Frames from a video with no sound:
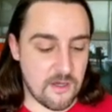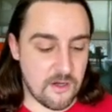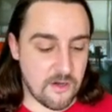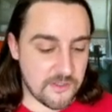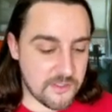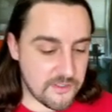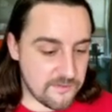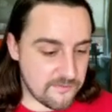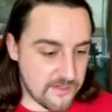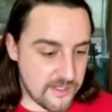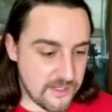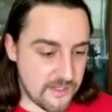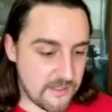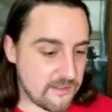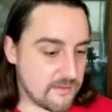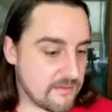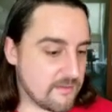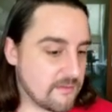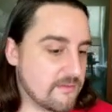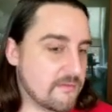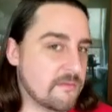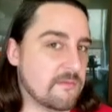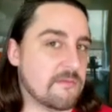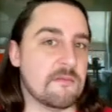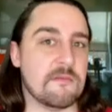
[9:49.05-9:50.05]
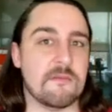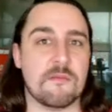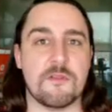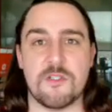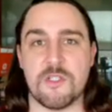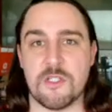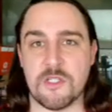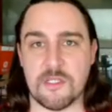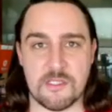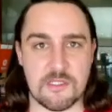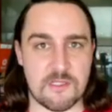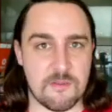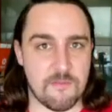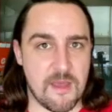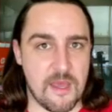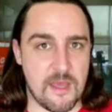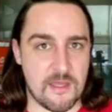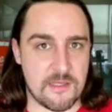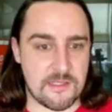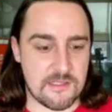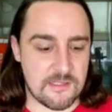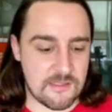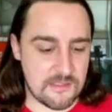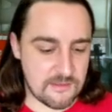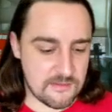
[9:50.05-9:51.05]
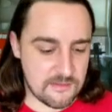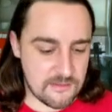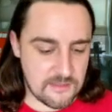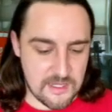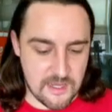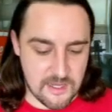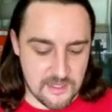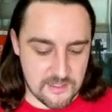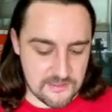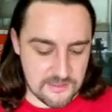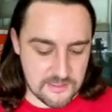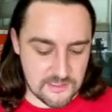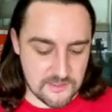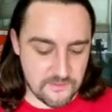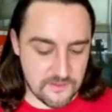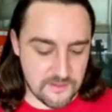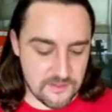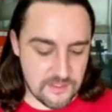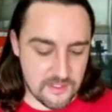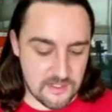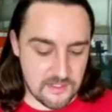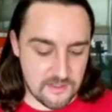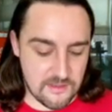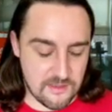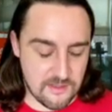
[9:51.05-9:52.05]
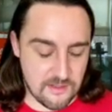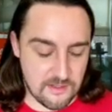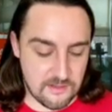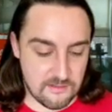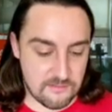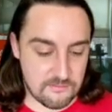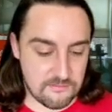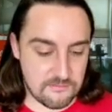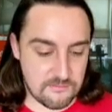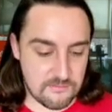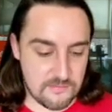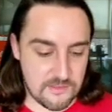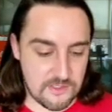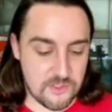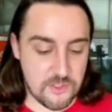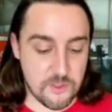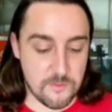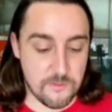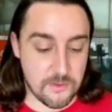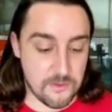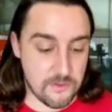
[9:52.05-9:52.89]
Oliver, just a mess, can't deal with anything, super